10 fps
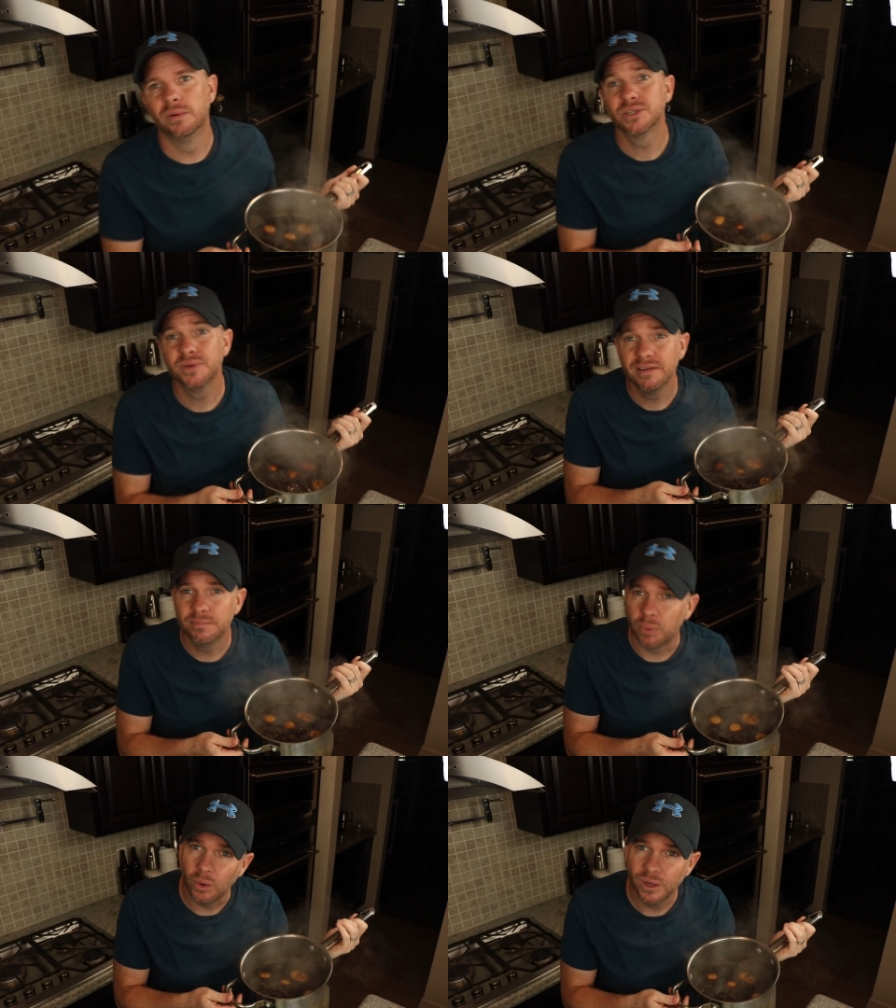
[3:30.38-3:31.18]
Once we
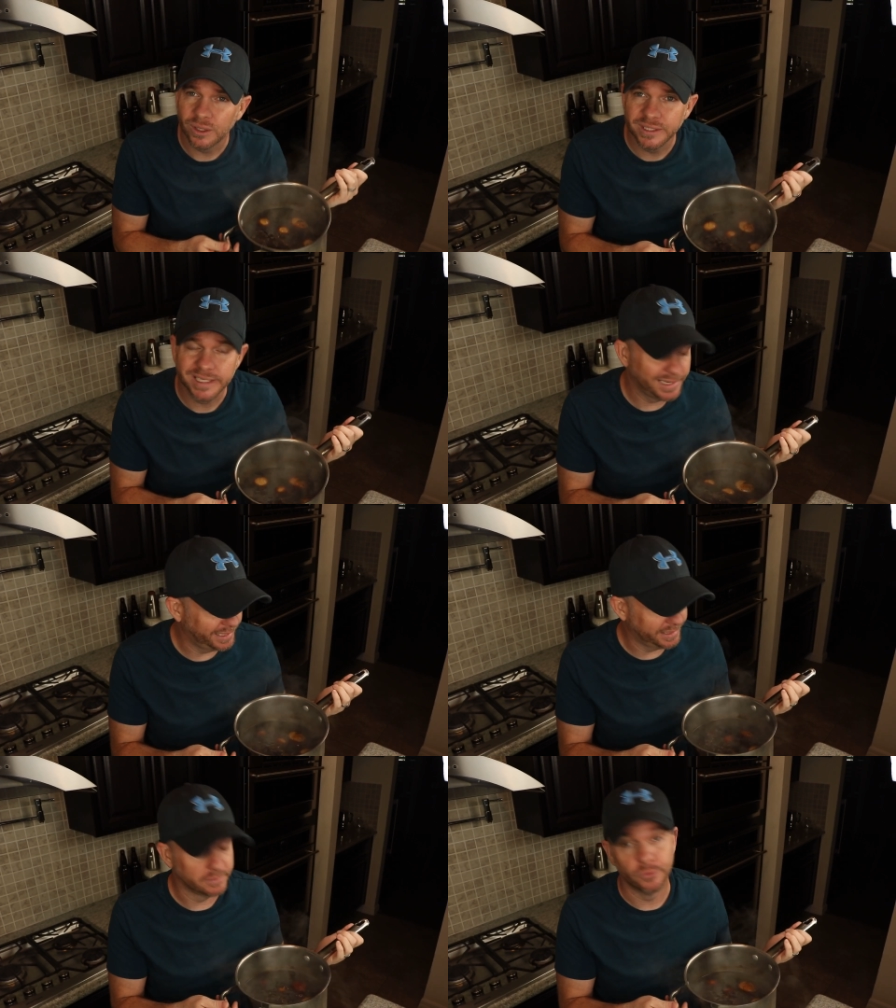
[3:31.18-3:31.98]
have boiled
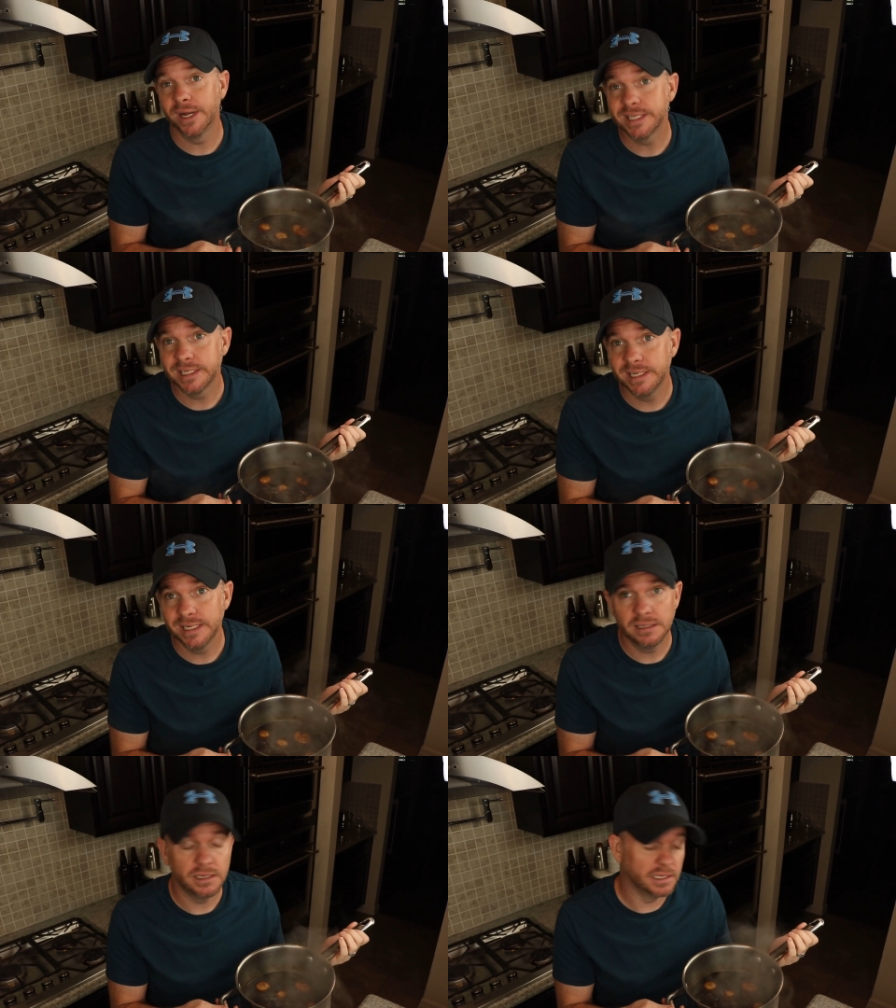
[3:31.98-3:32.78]
and
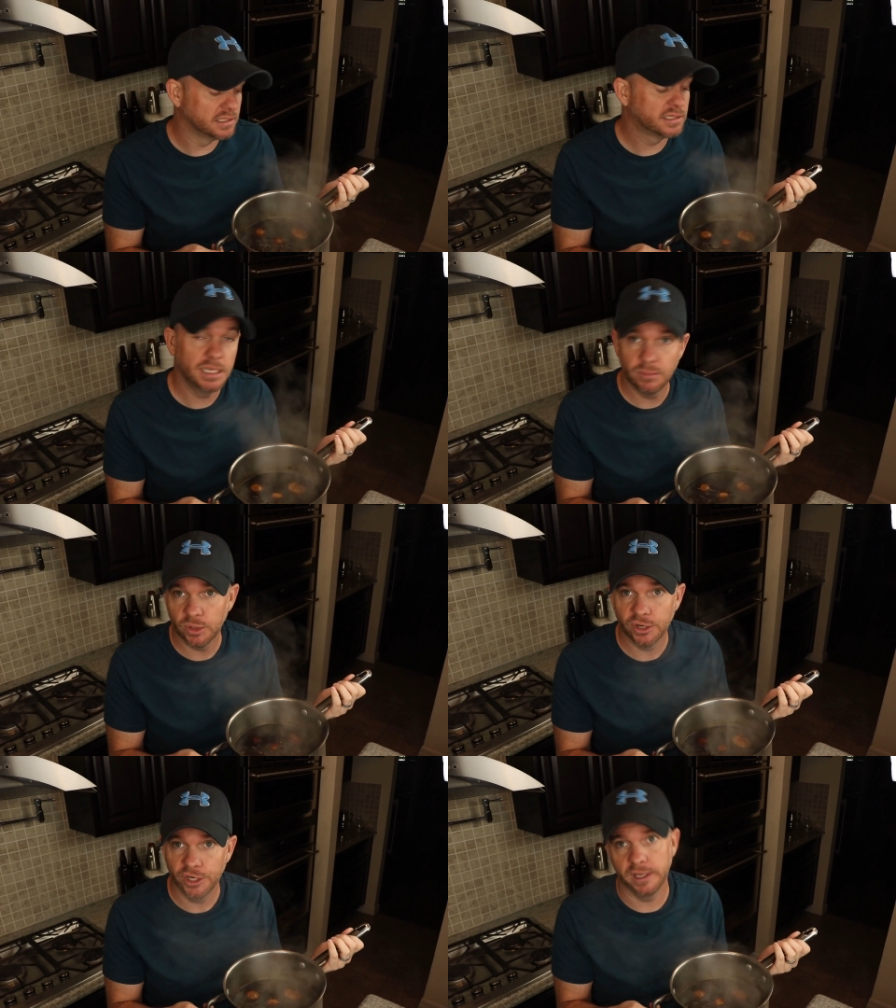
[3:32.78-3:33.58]
rested and
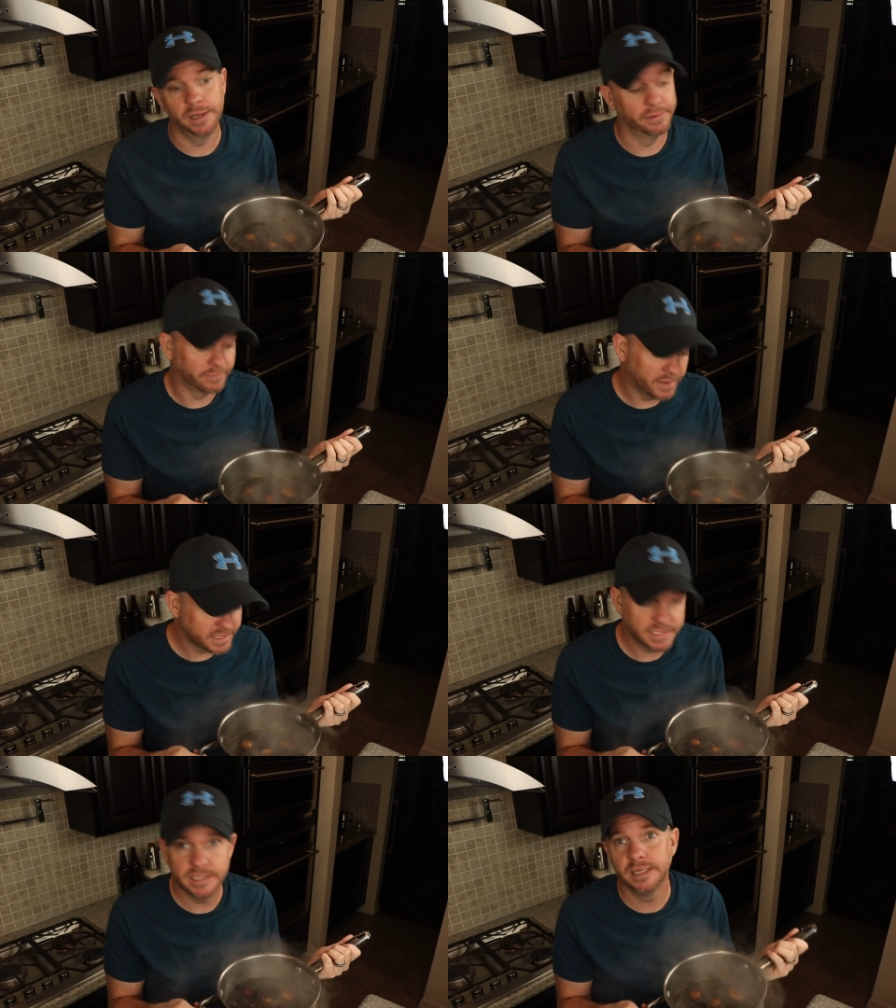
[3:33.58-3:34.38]
simmered and
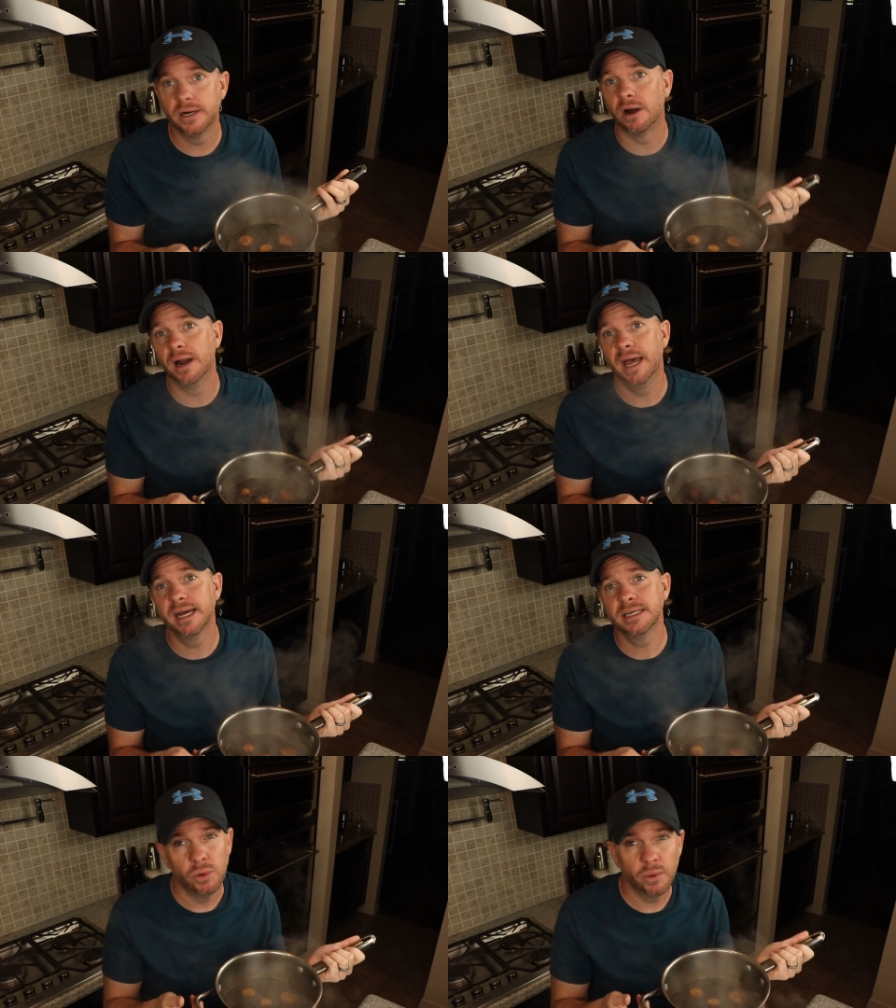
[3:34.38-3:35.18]
rested our
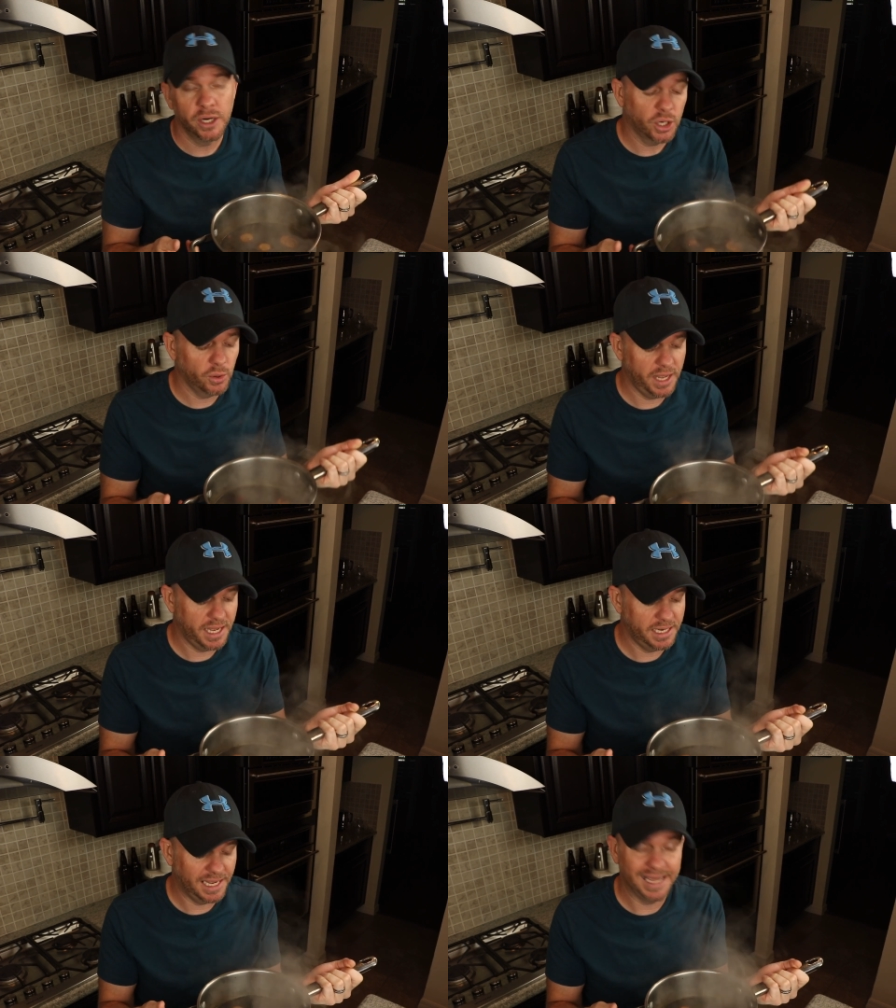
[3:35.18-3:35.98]
eggs, we want to go
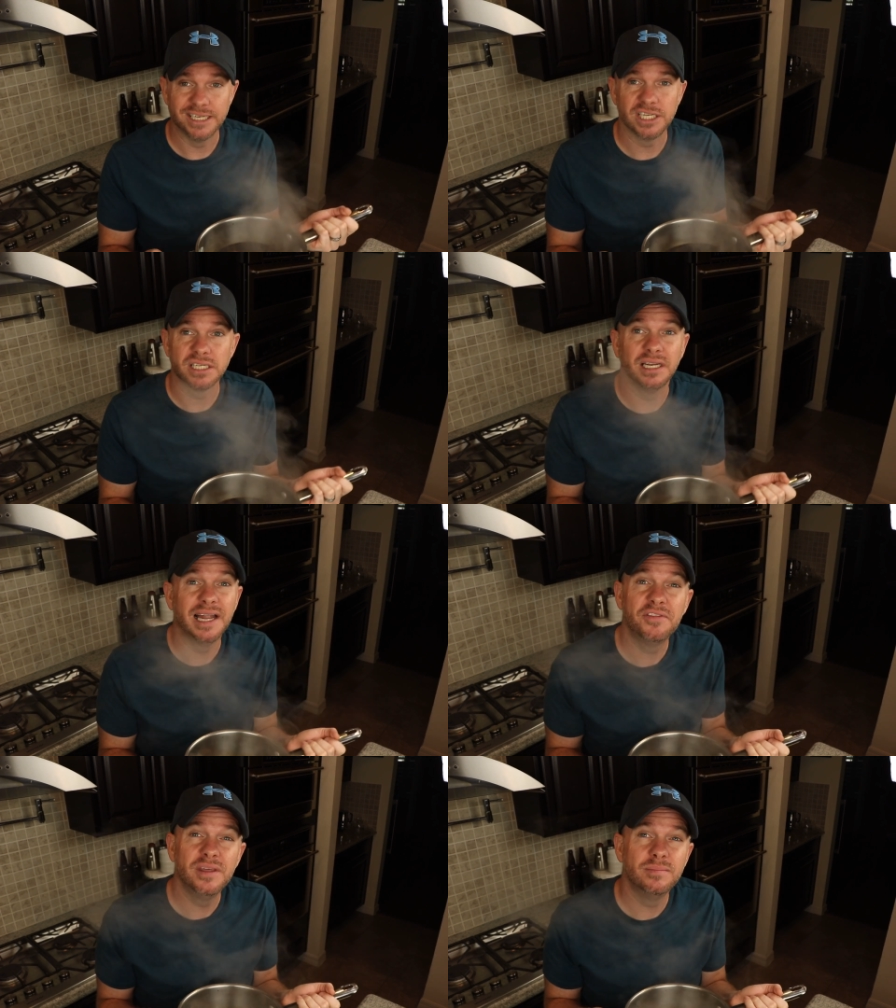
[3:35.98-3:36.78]
ahead and just
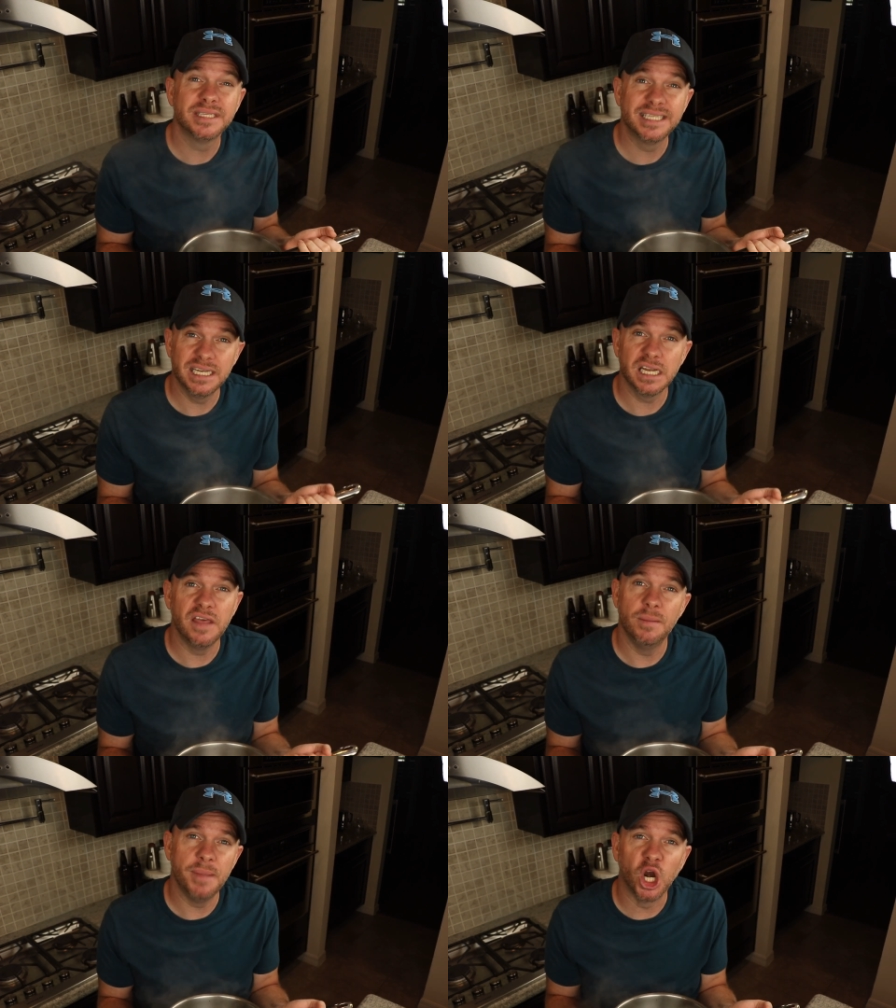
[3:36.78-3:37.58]
let them sit
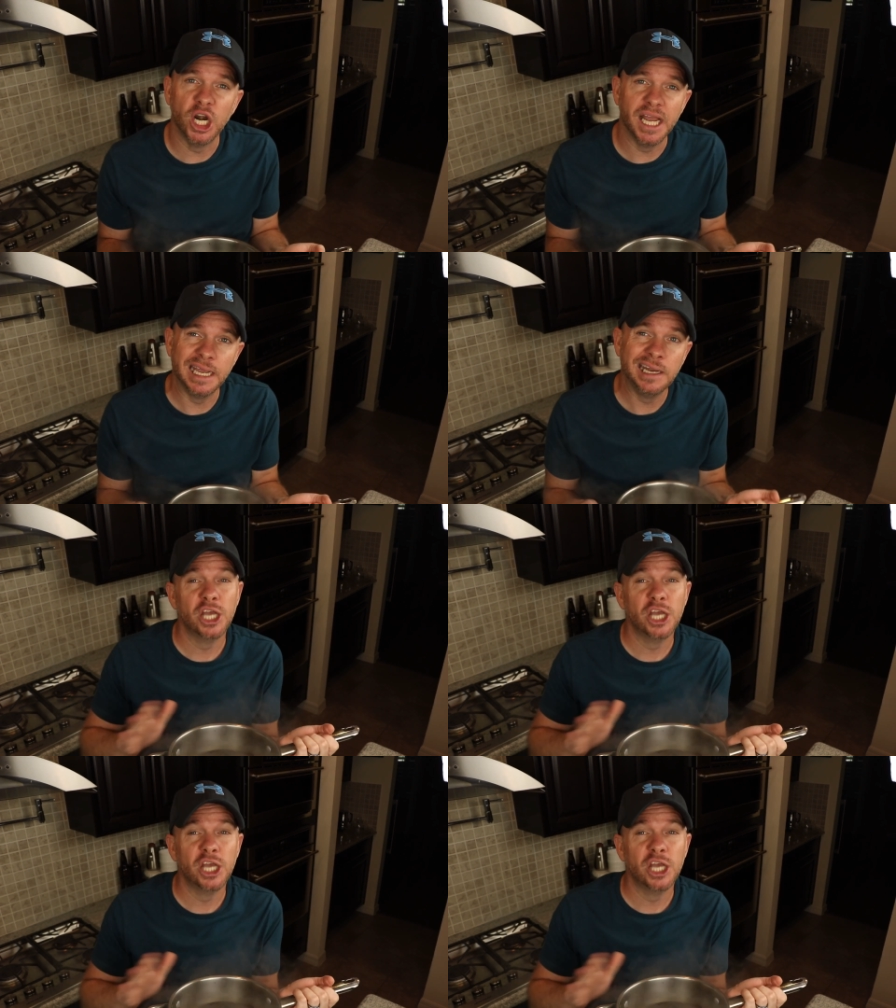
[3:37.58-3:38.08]
in the marinade.